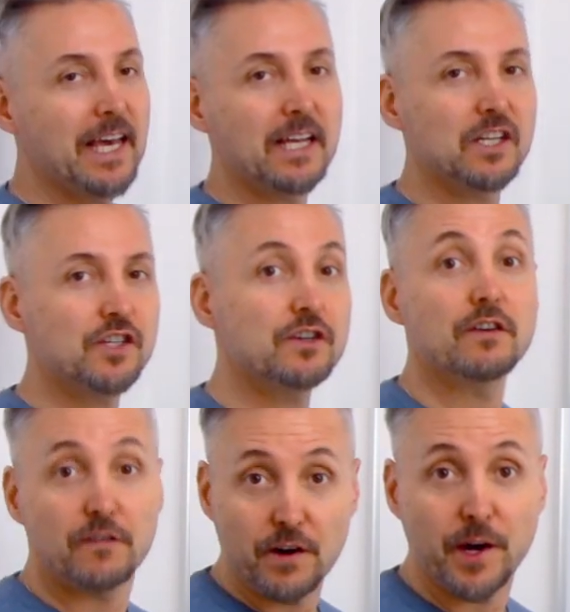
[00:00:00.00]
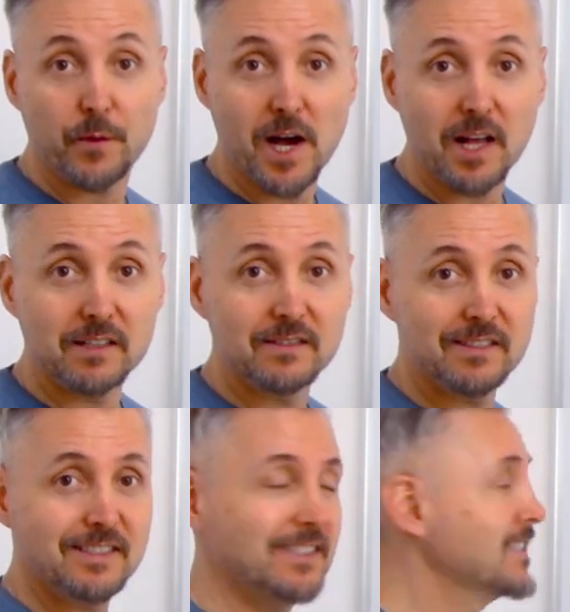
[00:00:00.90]
English very well.
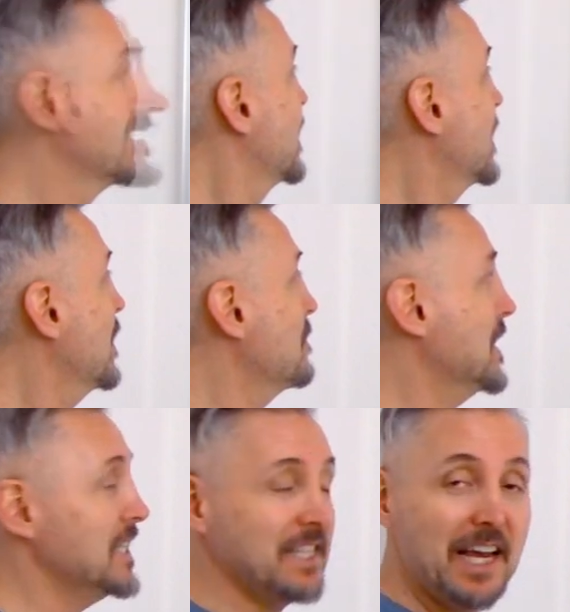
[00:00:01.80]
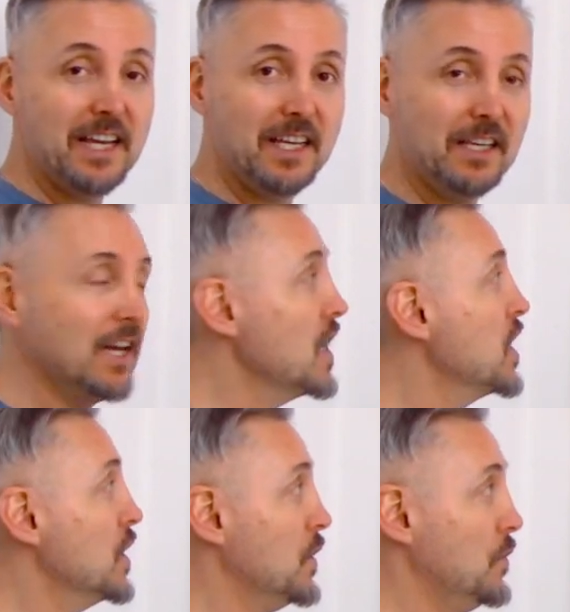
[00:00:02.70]
Meditating
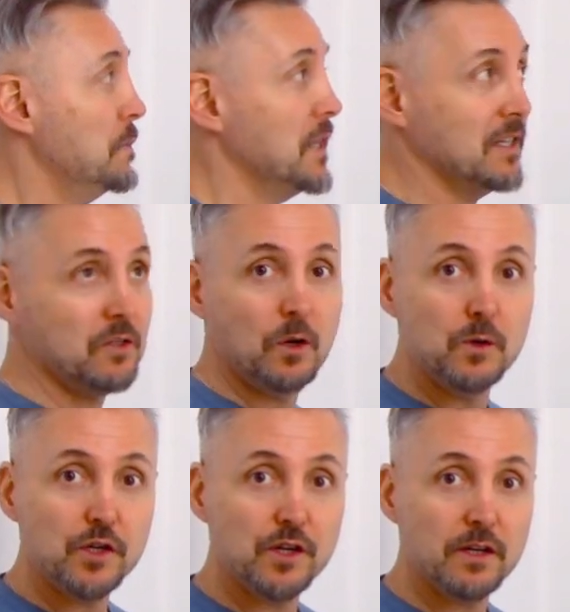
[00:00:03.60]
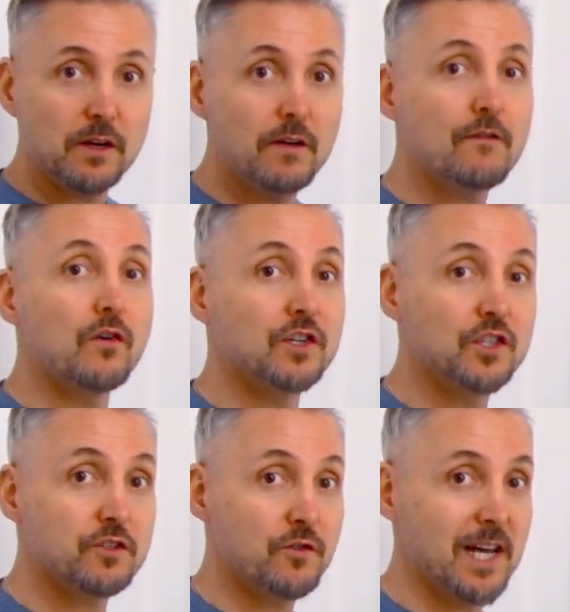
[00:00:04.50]
could be the solution for
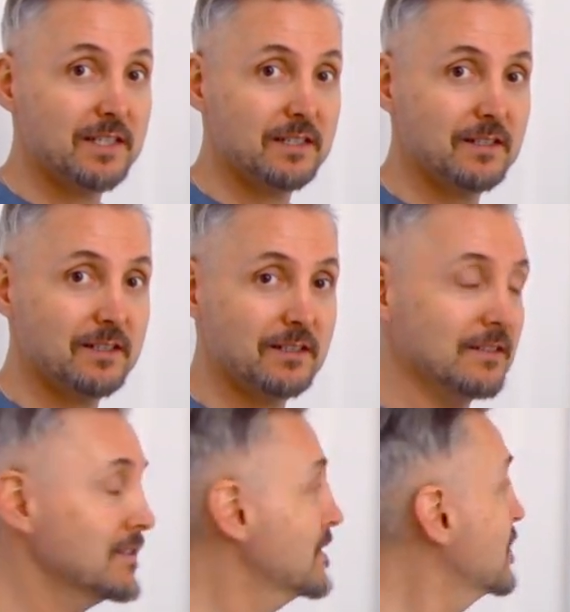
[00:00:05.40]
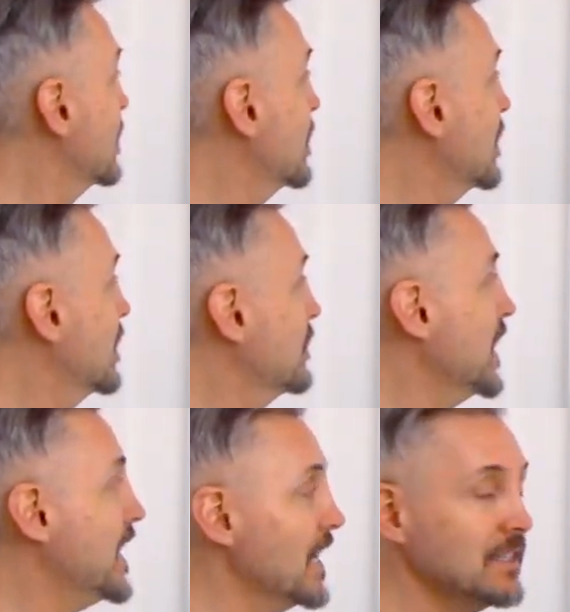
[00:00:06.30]
stress. They
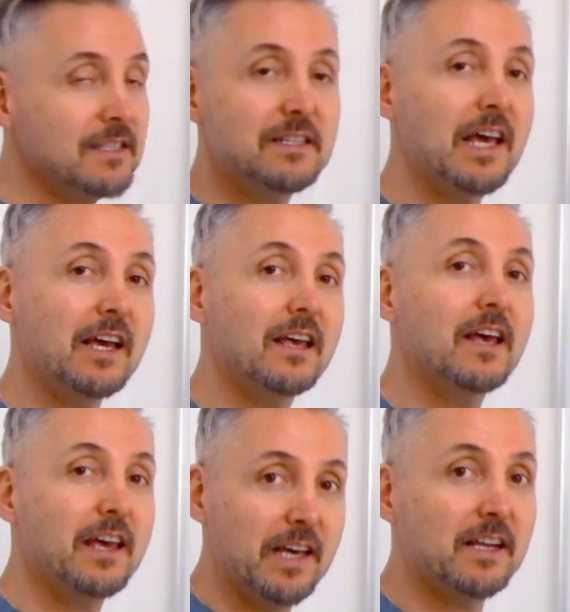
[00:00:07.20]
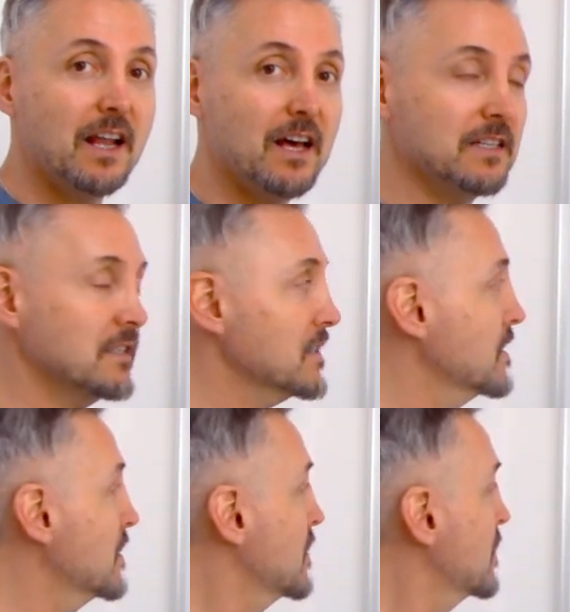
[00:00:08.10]
can't sing in
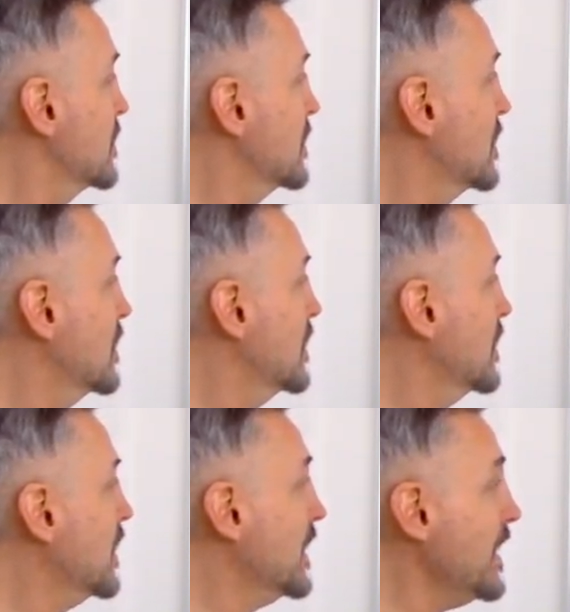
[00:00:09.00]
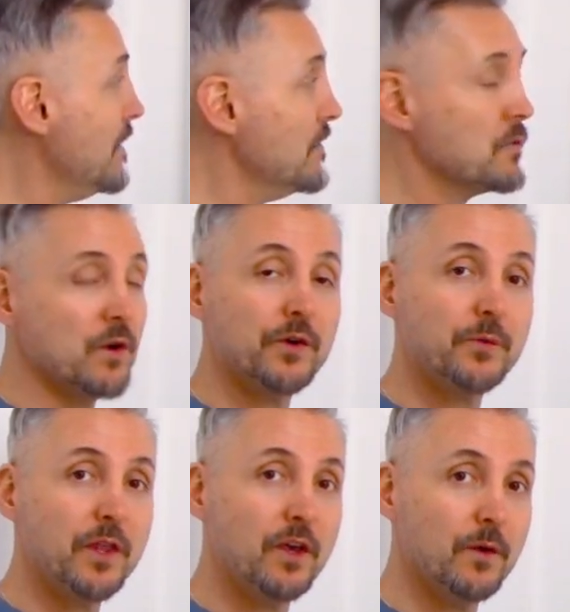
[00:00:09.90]
class. Can I have a word
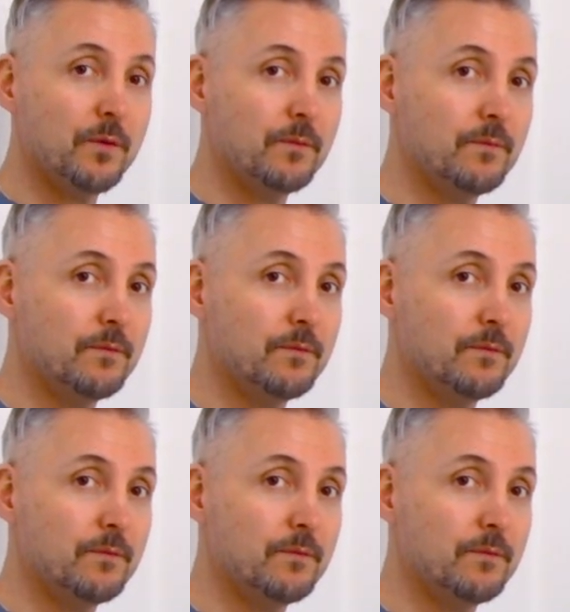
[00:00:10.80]
with you?